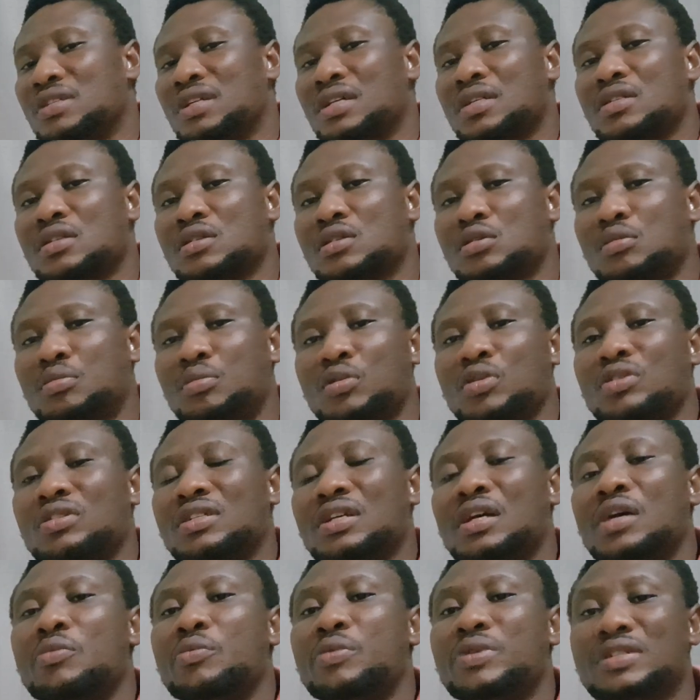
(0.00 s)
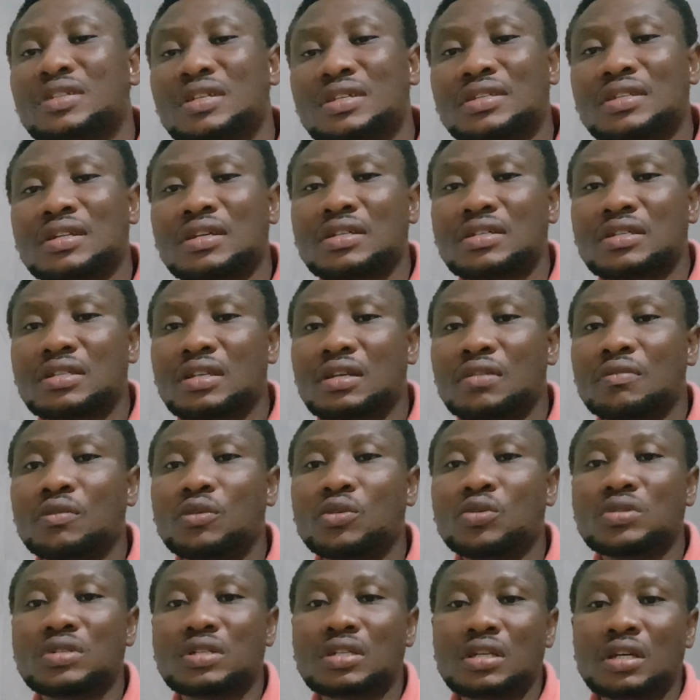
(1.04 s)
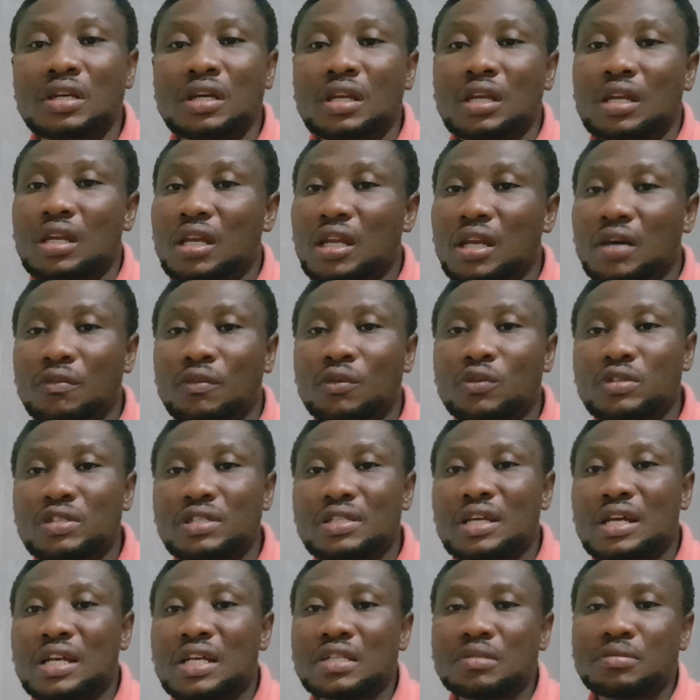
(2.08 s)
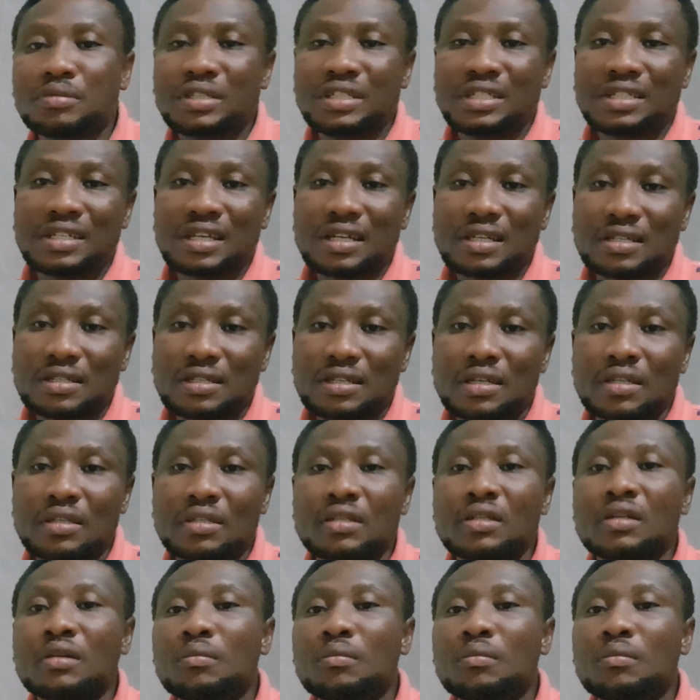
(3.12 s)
That's the support and resistance levels that has been tested